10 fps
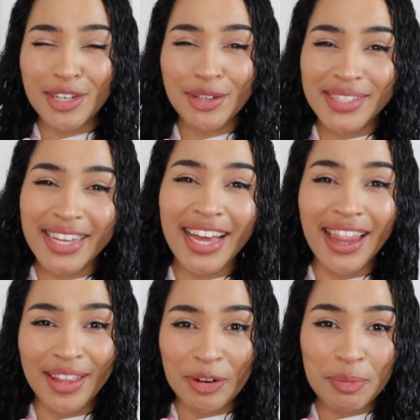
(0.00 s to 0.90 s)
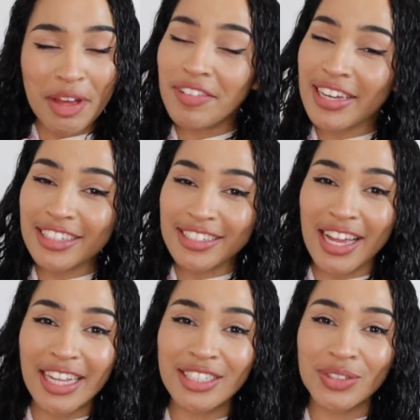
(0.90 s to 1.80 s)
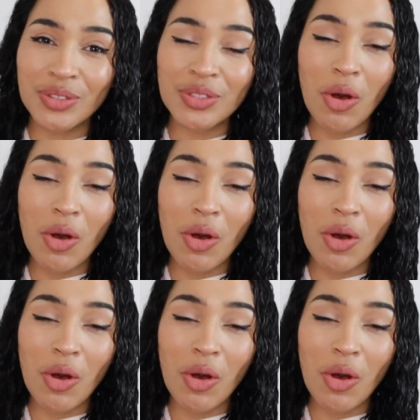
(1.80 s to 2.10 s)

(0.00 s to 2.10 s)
been using a little bit of heat styling tools